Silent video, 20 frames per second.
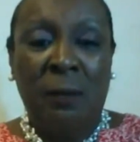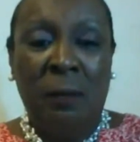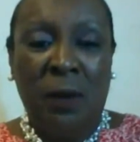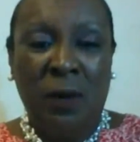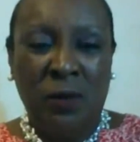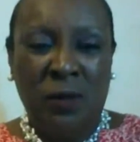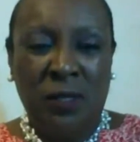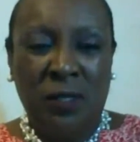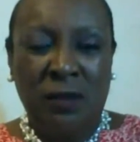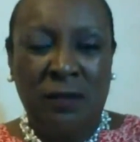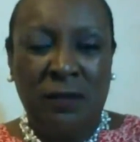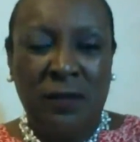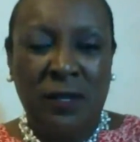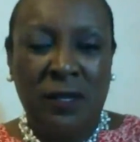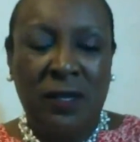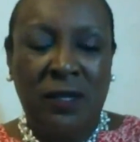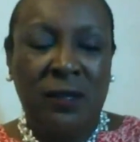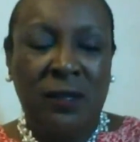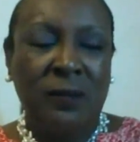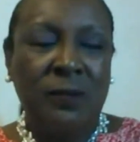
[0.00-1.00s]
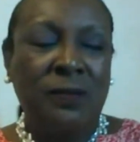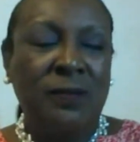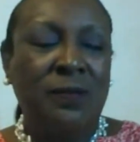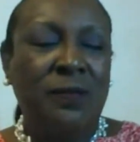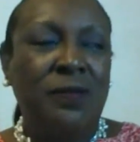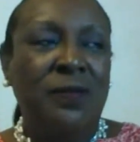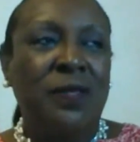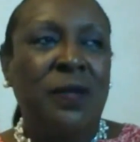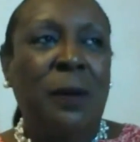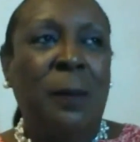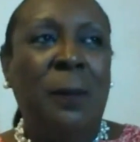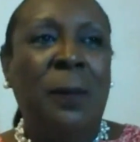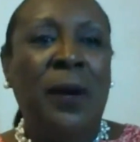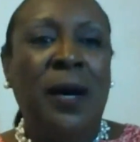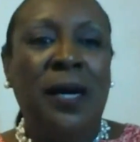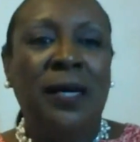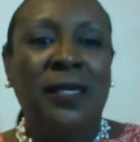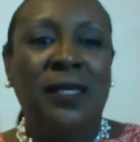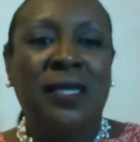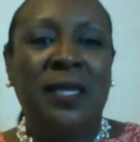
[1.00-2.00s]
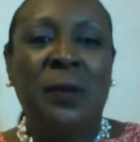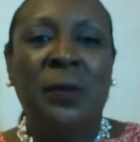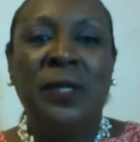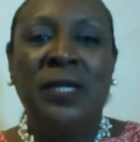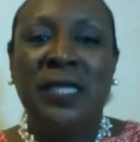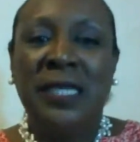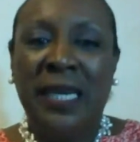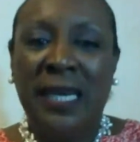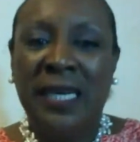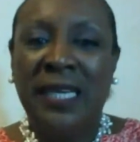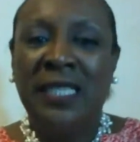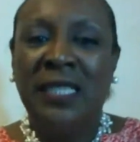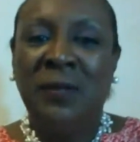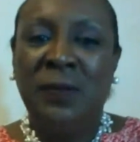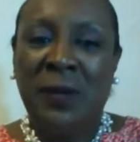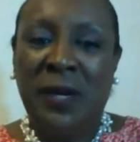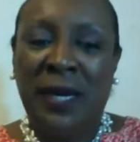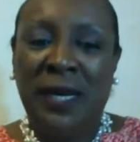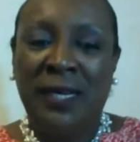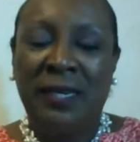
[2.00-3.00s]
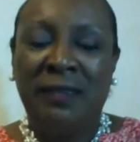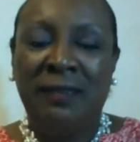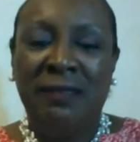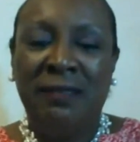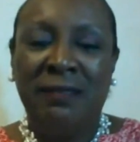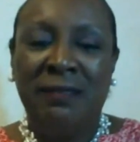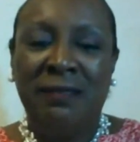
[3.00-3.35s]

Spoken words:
most of it. But there were days when